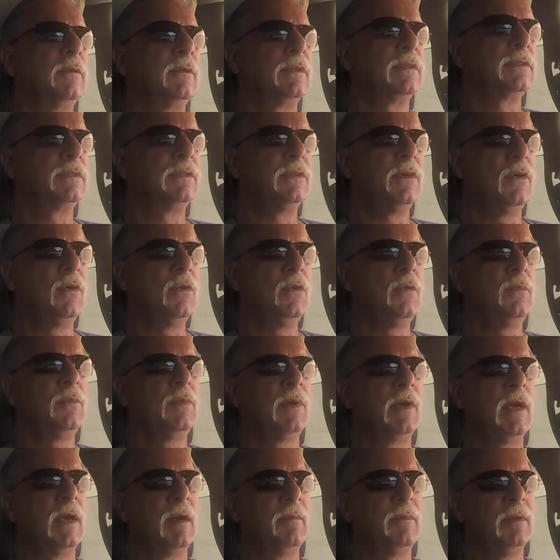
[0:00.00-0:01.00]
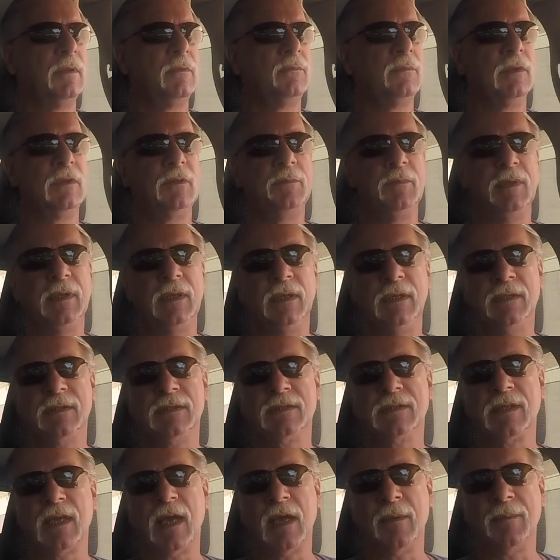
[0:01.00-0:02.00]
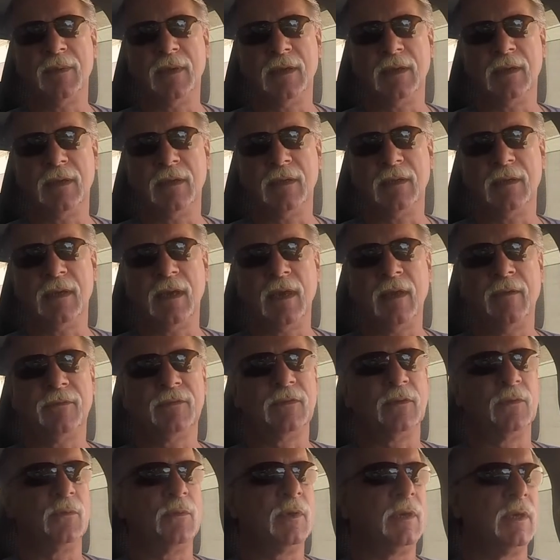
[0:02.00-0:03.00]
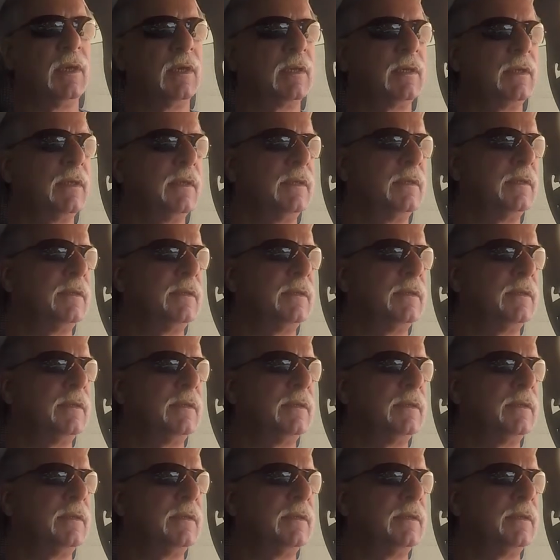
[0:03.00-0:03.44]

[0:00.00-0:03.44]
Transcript: was no problem with me stopping here after work